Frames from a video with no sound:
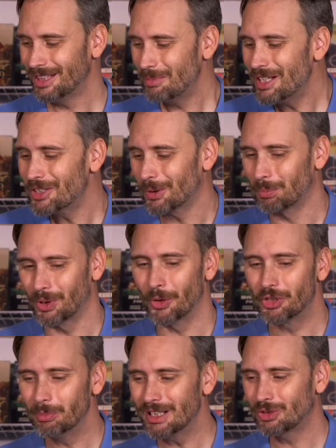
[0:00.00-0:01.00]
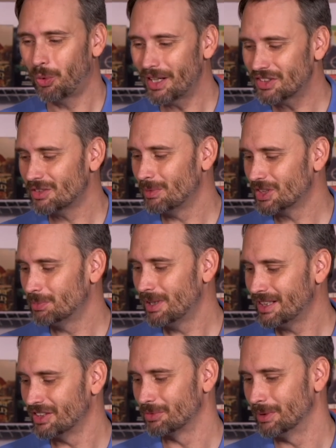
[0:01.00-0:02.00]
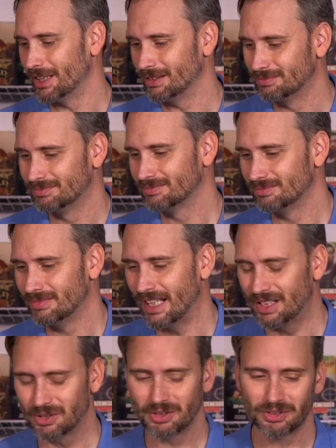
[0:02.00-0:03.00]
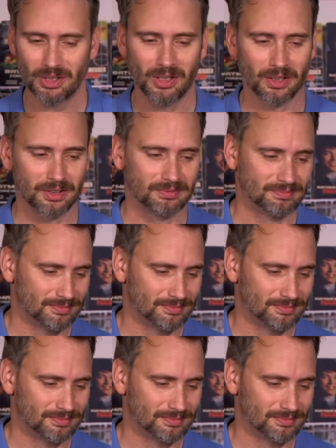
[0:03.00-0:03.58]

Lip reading: do you mean you're broke? You make twice as much money as me. And you're a dog.